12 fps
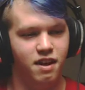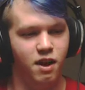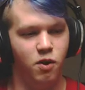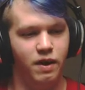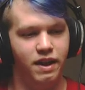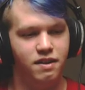
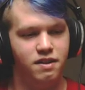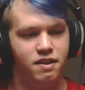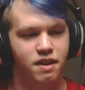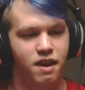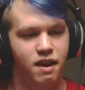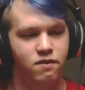Oh,
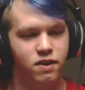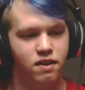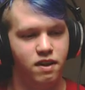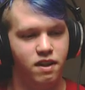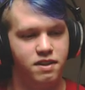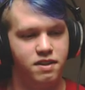and
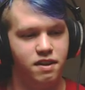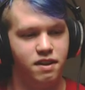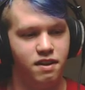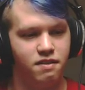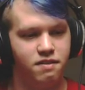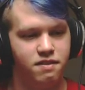everything
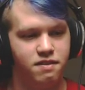SSD.